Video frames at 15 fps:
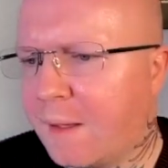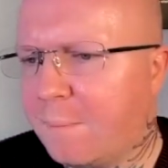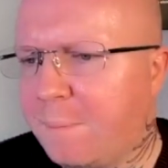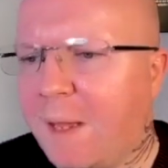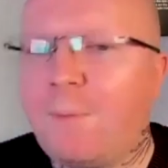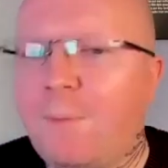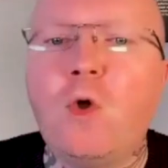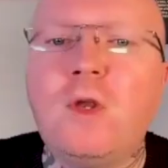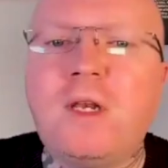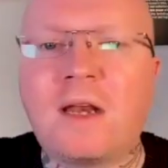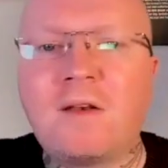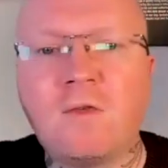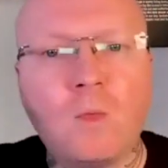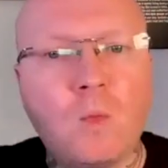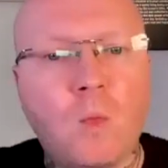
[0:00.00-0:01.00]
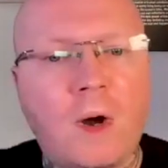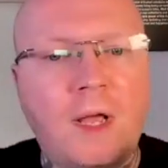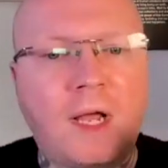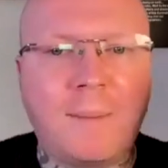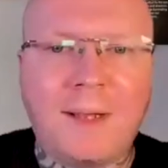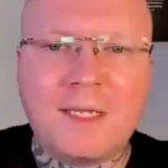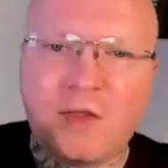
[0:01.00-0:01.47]
people who didn't want to
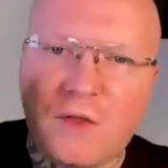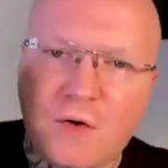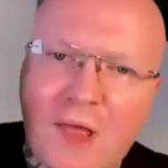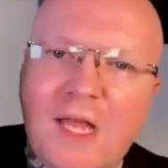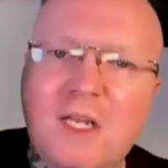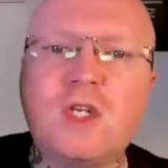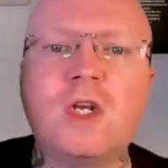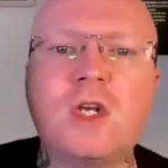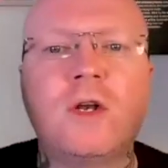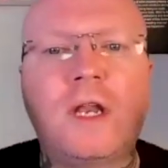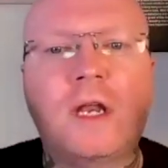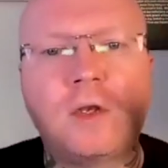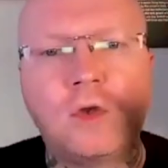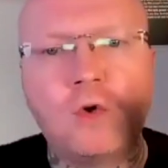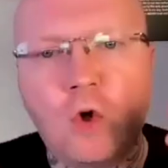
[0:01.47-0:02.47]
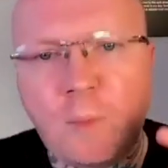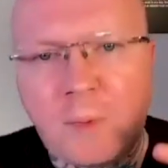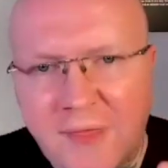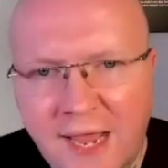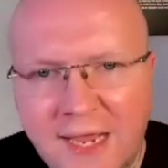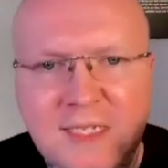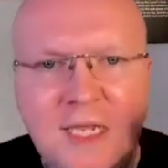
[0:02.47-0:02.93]
come into the religion or didn't know about
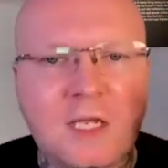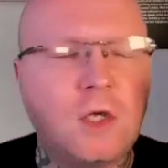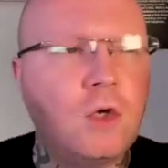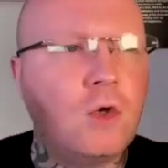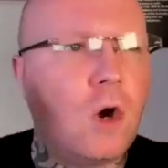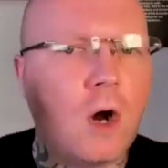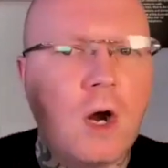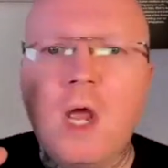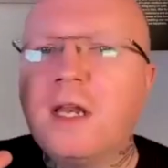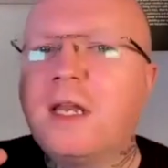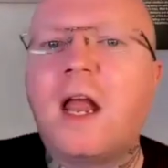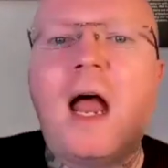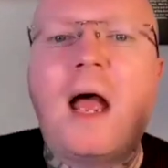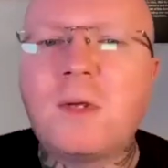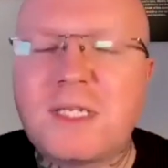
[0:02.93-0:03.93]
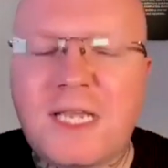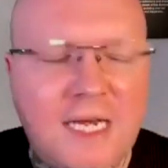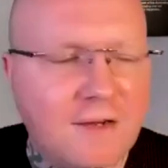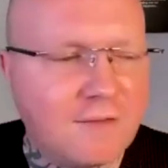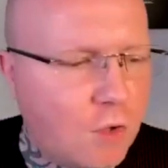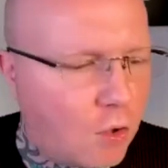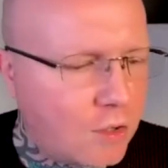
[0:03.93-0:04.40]
the SNU, or that I was
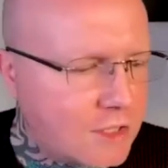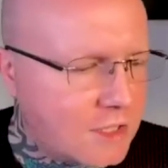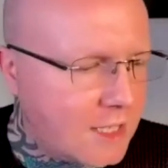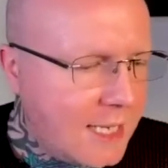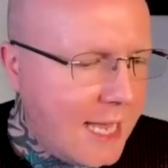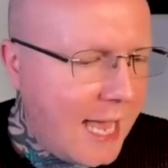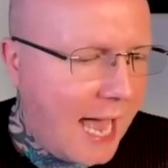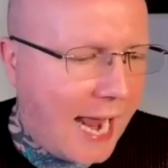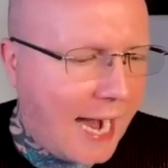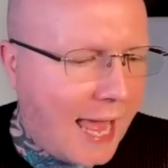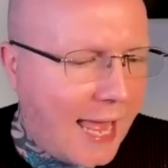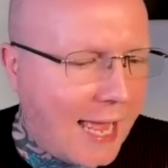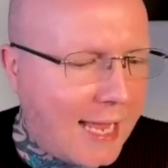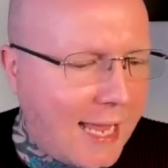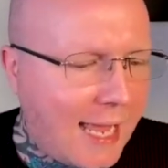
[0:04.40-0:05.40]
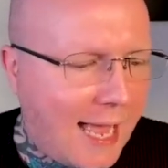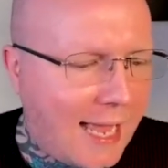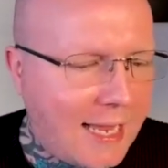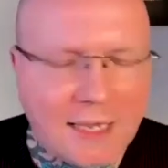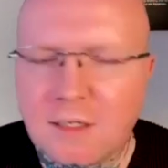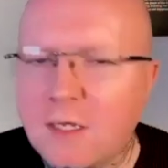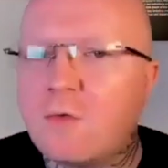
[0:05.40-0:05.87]
kind of lost. And I
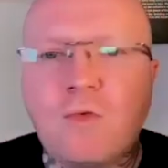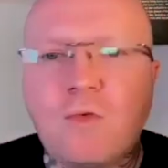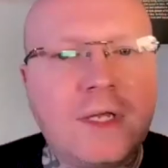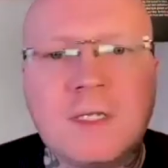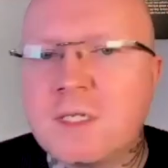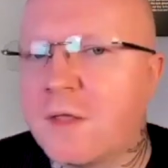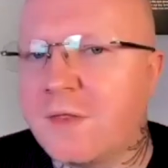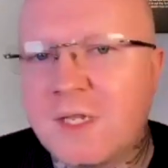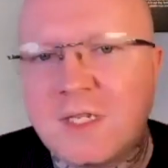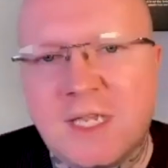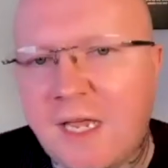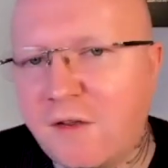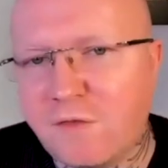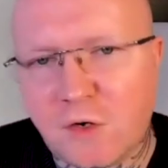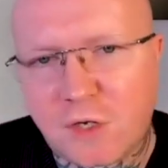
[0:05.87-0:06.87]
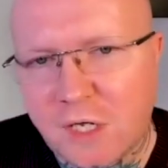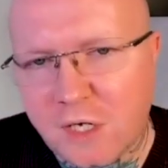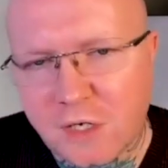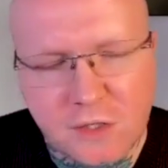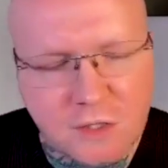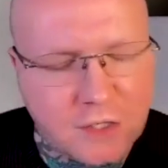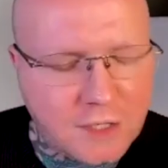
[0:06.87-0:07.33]
had done readings in the city for
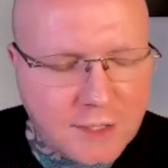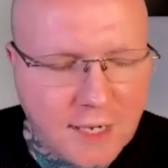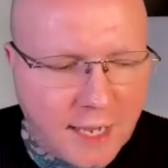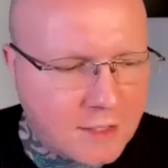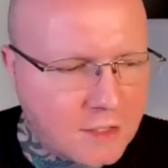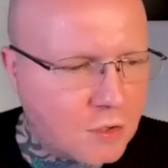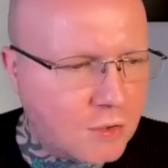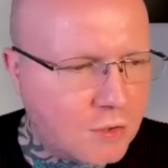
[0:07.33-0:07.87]
years, and so